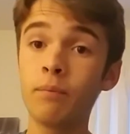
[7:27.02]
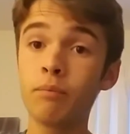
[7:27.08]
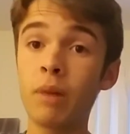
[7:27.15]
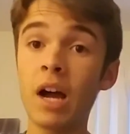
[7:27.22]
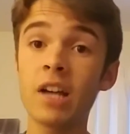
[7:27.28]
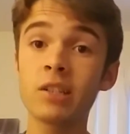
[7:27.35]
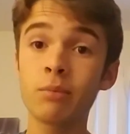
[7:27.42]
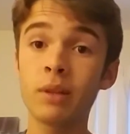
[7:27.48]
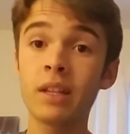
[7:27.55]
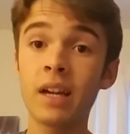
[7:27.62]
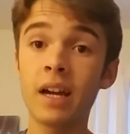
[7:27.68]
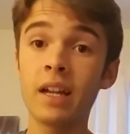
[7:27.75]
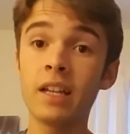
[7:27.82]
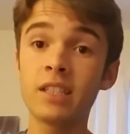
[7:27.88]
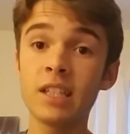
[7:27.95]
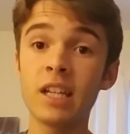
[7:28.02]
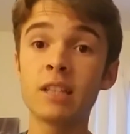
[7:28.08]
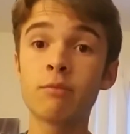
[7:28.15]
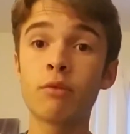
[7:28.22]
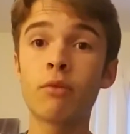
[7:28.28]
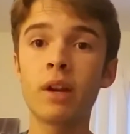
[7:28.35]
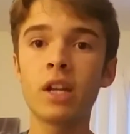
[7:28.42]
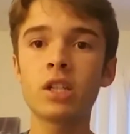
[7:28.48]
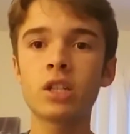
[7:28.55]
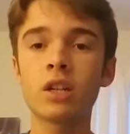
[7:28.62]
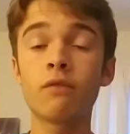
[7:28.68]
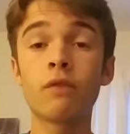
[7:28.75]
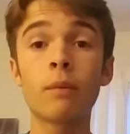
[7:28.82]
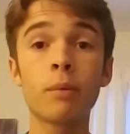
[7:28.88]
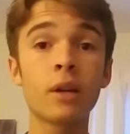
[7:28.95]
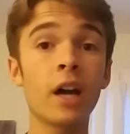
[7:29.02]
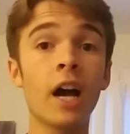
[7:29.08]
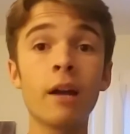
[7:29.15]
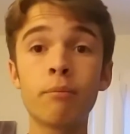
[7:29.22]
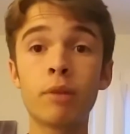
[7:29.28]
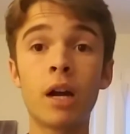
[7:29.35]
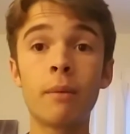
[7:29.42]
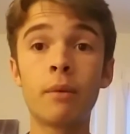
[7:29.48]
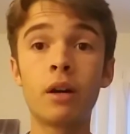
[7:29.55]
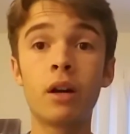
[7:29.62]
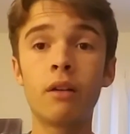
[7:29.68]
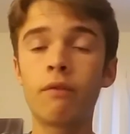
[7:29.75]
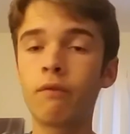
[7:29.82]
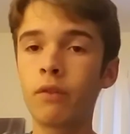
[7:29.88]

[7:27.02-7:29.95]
possibly got its inspiration from God Bomber